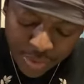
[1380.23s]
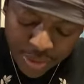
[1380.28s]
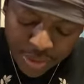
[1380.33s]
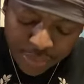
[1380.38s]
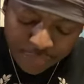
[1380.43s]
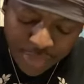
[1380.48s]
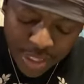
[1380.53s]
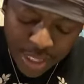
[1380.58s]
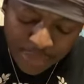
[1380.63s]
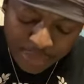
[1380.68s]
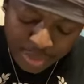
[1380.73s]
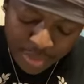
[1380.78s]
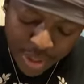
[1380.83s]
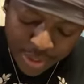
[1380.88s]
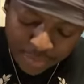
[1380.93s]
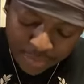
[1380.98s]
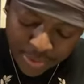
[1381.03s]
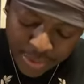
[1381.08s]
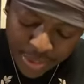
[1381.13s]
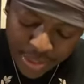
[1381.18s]
and of thy
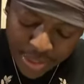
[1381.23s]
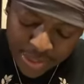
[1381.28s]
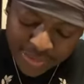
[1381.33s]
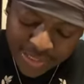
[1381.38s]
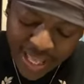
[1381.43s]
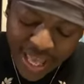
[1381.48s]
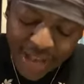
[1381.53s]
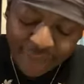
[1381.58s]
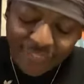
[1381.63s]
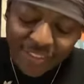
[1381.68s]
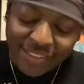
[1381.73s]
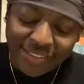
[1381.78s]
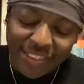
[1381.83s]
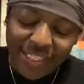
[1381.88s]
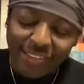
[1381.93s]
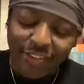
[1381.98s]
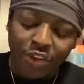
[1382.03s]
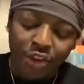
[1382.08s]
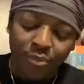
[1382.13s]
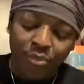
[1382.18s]
brethren that have the
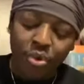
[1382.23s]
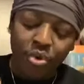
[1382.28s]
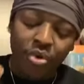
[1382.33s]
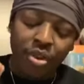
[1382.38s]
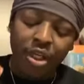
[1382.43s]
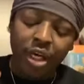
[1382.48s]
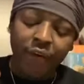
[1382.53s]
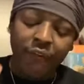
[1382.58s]
testimony